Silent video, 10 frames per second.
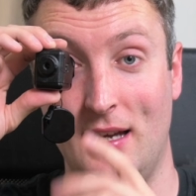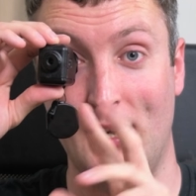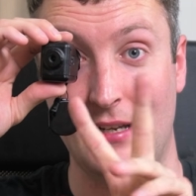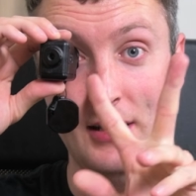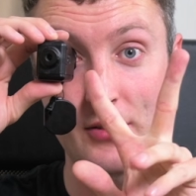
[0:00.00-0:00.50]

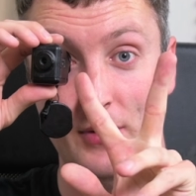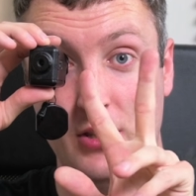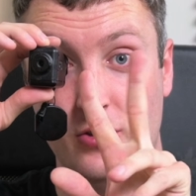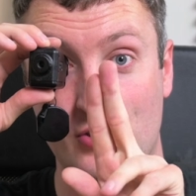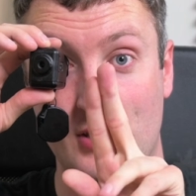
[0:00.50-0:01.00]
and then the
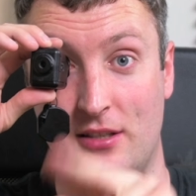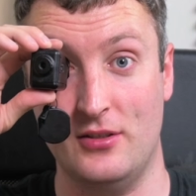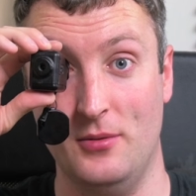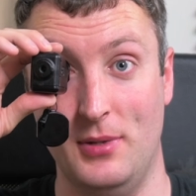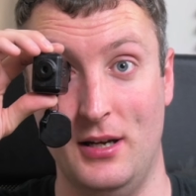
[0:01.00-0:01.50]
vision just gets
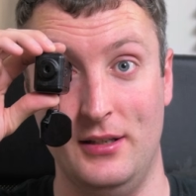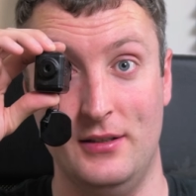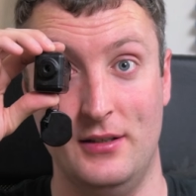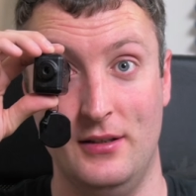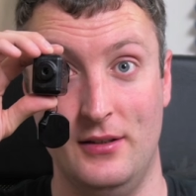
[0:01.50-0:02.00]
combined.